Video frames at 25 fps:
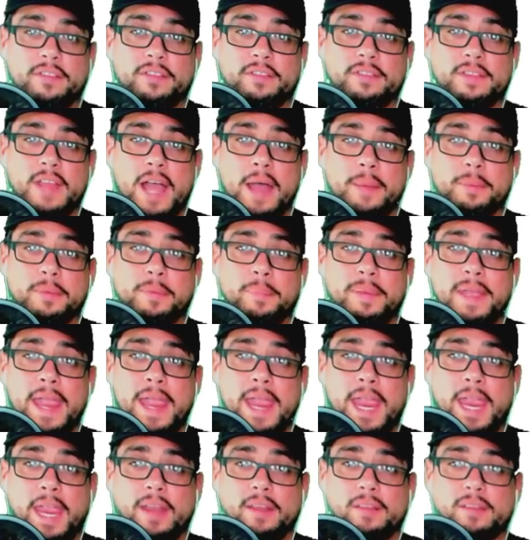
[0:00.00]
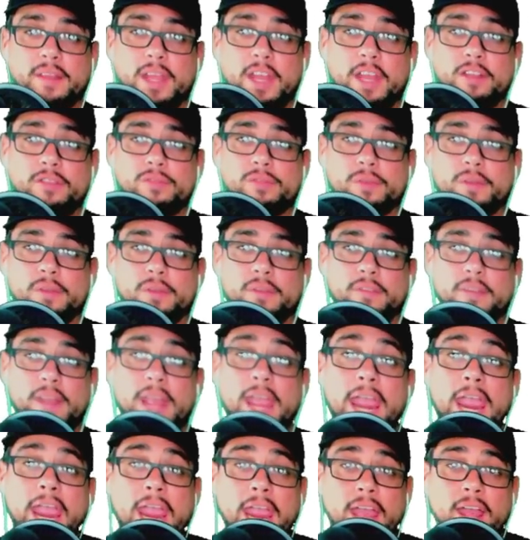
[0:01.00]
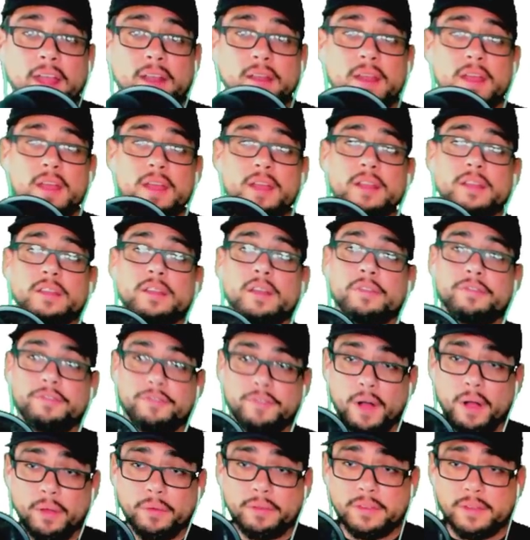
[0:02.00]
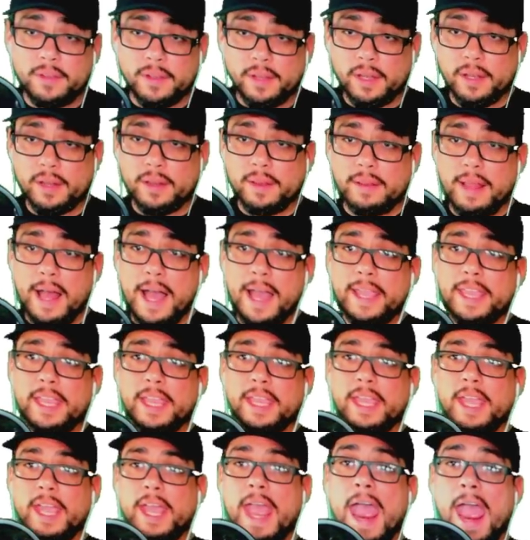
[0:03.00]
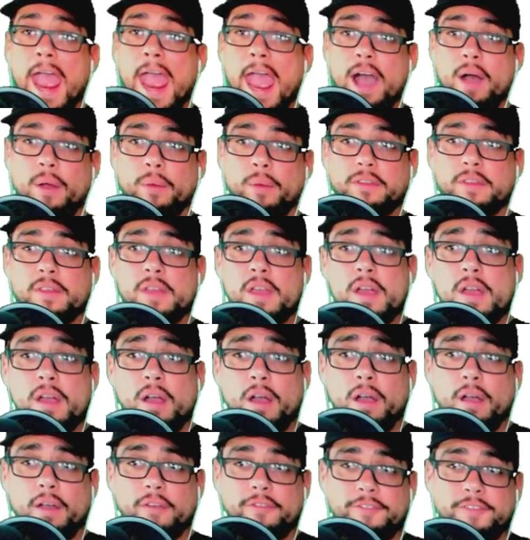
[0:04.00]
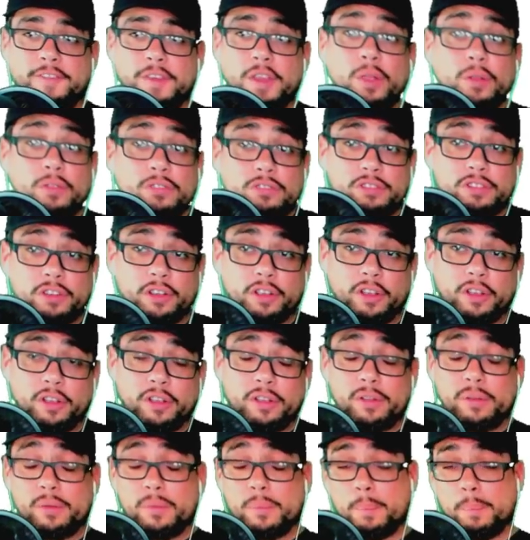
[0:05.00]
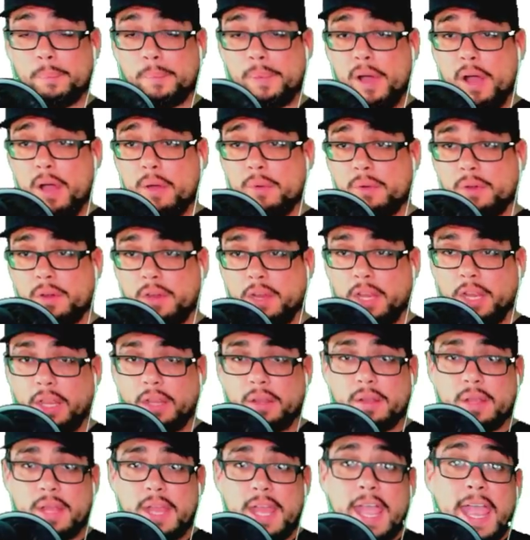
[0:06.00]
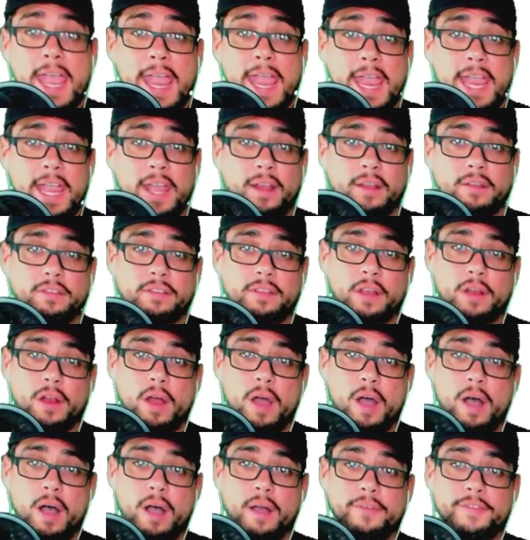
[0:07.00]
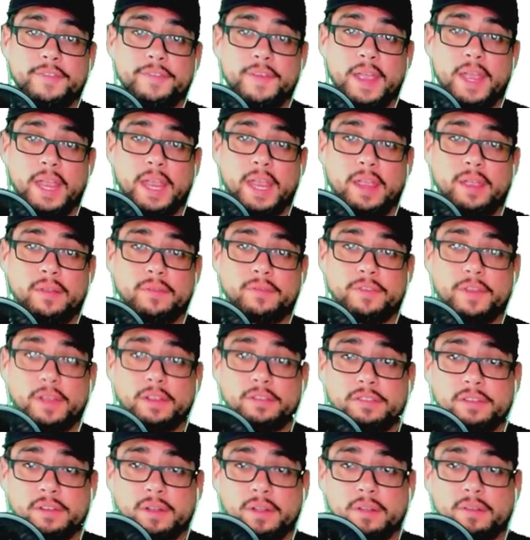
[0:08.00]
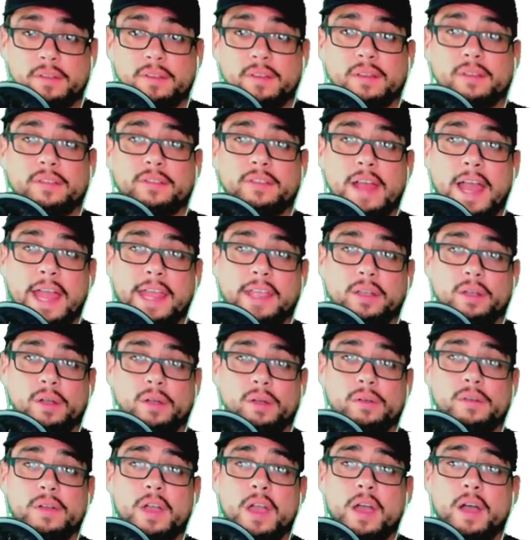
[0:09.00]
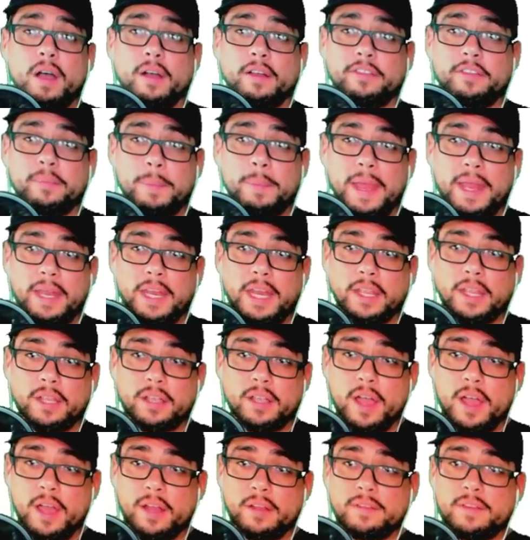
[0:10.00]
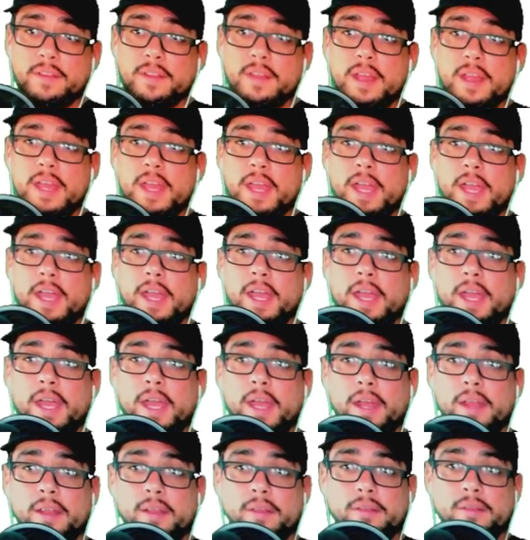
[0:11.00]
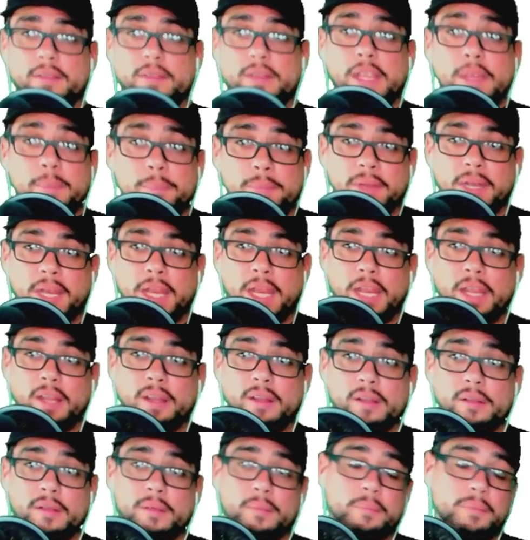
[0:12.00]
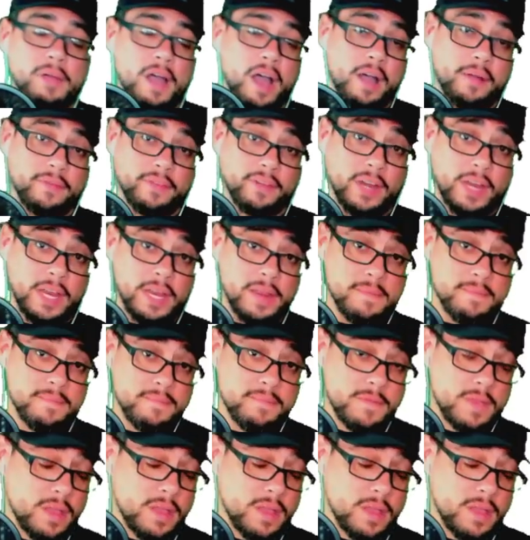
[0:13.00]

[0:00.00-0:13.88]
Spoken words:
stopped paying the interest and defaulted, locking it out of future borrowing and set off a vicious cycle of spending cuts and deepening poverty.